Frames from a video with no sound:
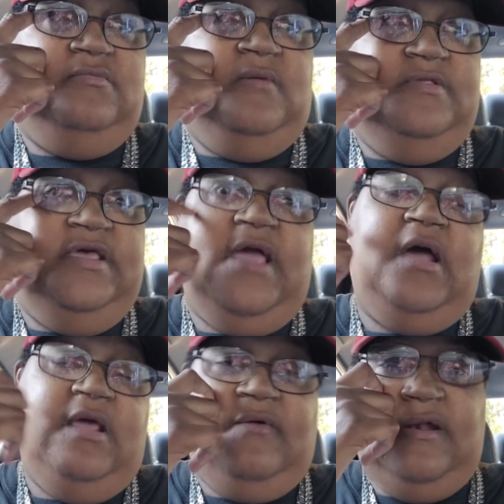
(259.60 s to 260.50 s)
I'm going to tell
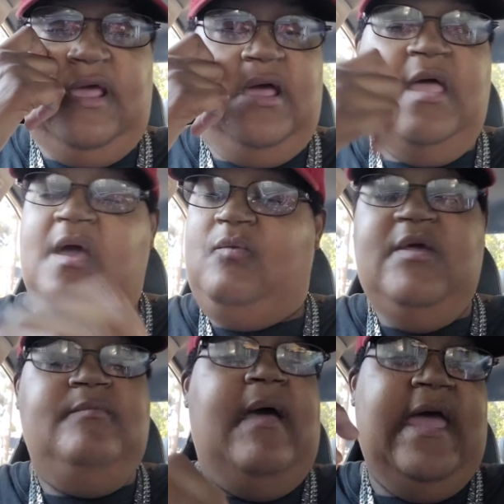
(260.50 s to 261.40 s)
y'all that right now.
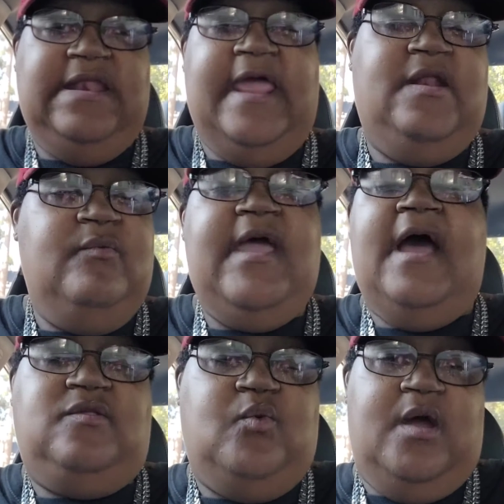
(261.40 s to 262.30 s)
We mandated, we
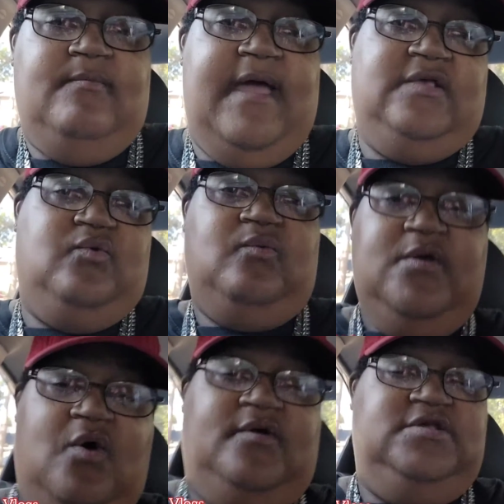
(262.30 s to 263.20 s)
have to wear a mask when we
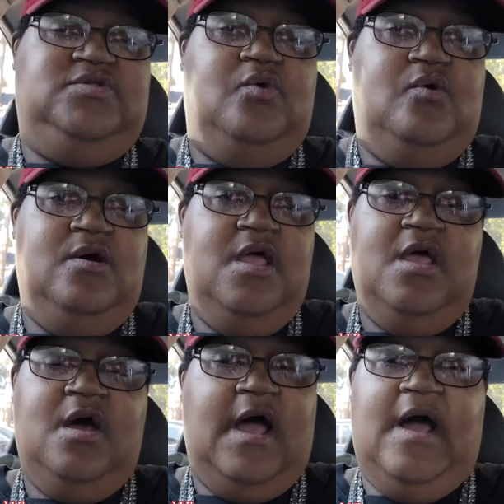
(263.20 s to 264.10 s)
go in the store,
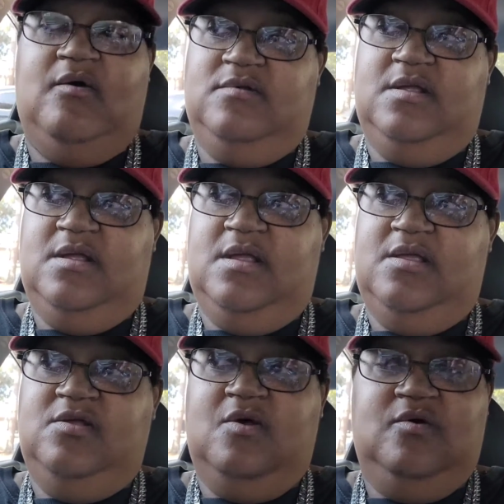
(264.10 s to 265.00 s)
out,
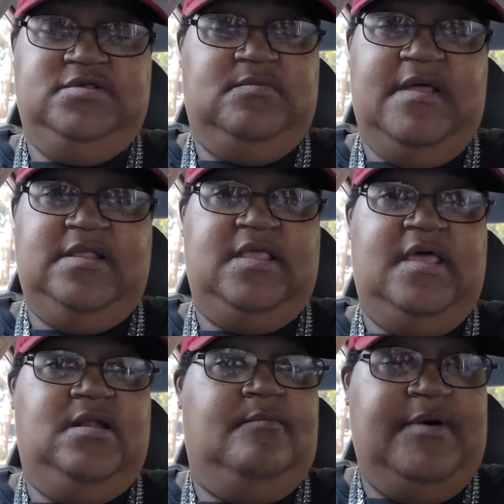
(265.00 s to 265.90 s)
you know, something like
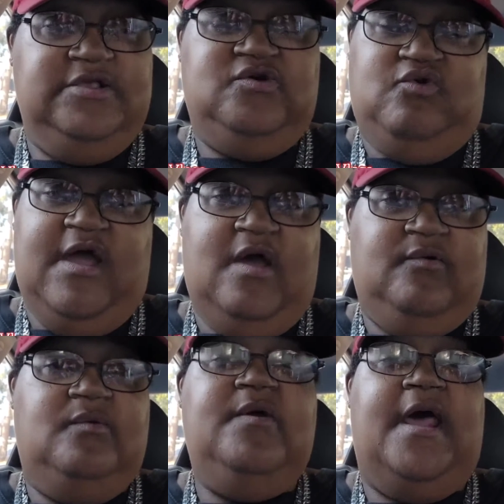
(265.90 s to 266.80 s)
that, in a bunch of crowd,
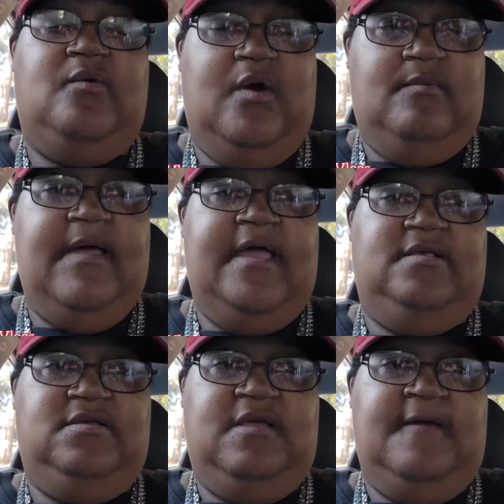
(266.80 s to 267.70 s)
whatever, we got to wear a
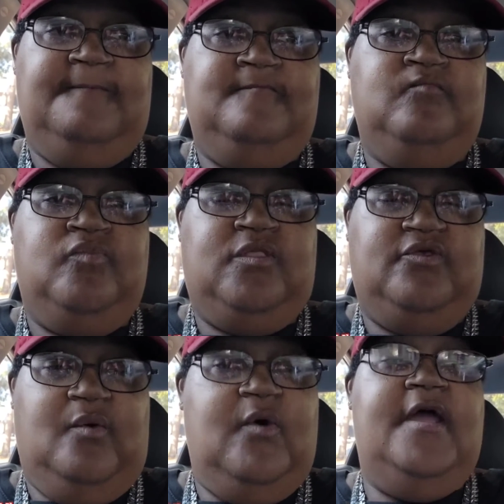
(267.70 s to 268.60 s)
mask.
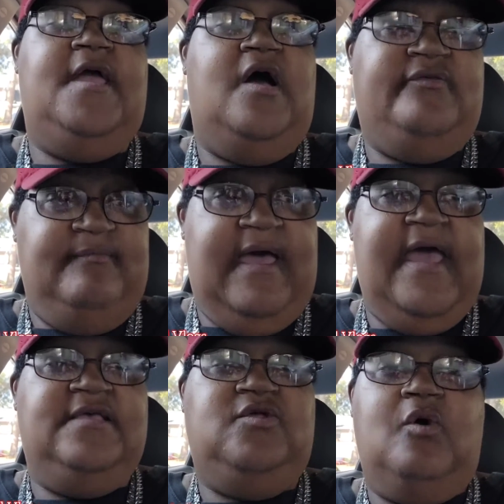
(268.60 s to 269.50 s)
So wear y'all's
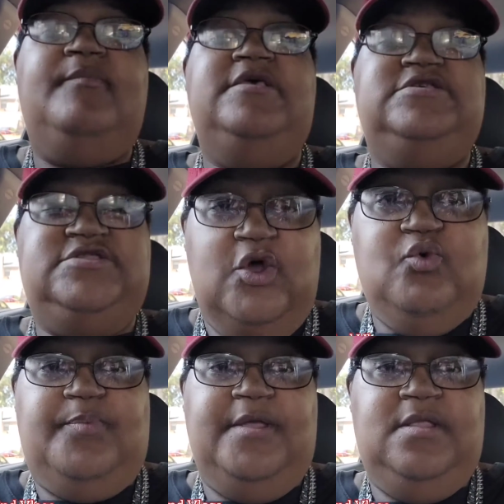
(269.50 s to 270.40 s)
mask, don't be
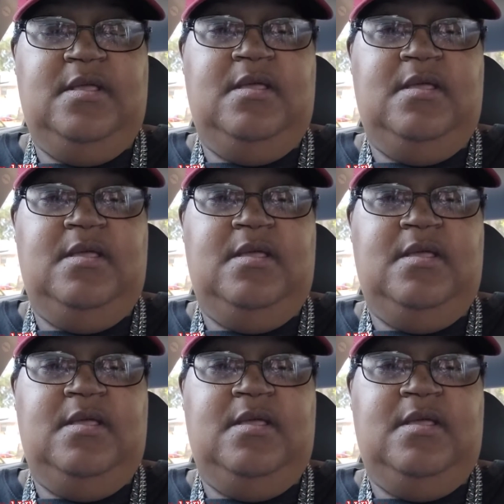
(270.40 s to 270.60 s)
stupid.